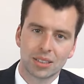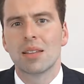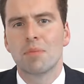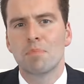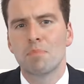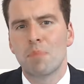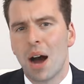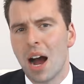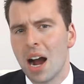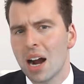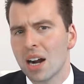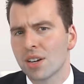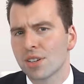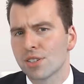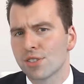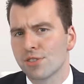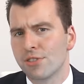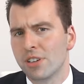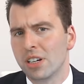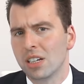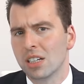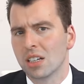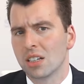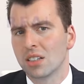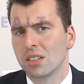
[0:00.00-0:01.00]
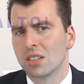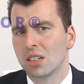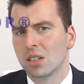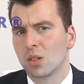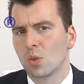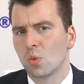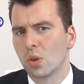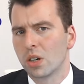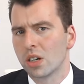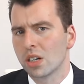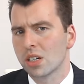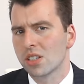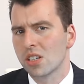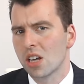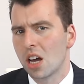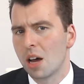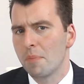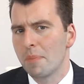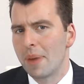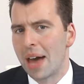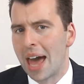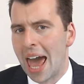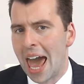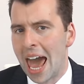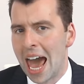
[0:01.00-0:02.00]
The buyer's realtor works
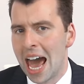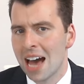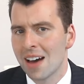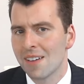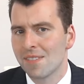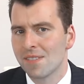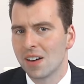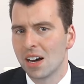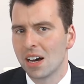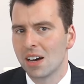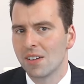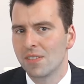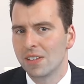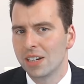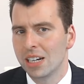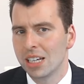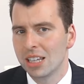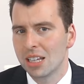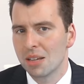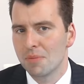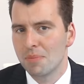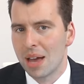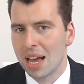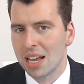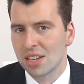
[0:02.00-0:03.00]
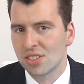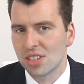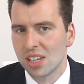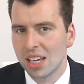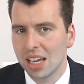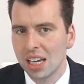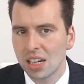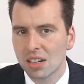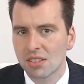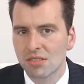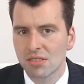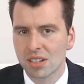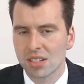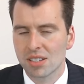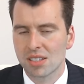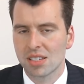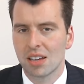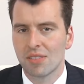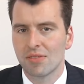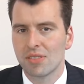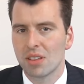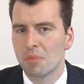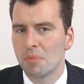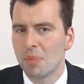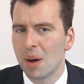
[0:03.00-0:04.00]
on behalf of and in the best interest
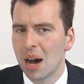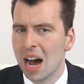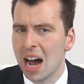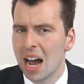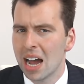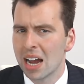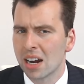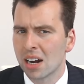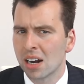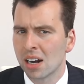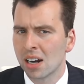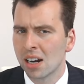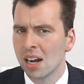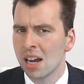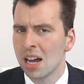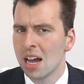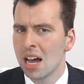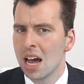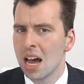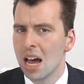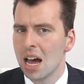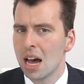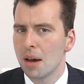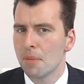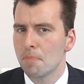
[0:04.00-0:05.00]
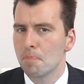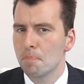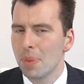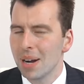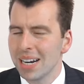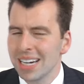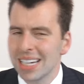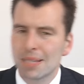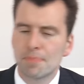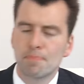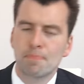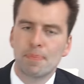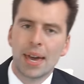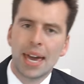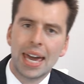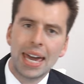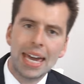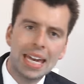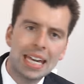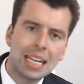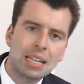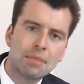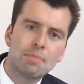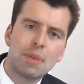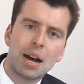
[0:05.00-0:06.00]
of the buyer, but is
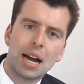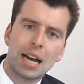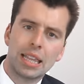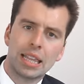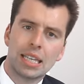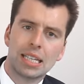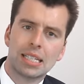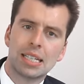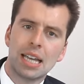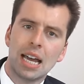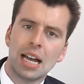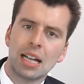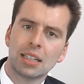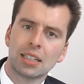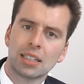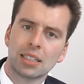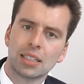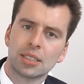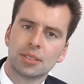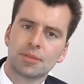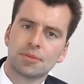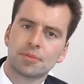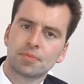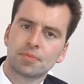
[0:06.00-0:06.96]
paid by the seller.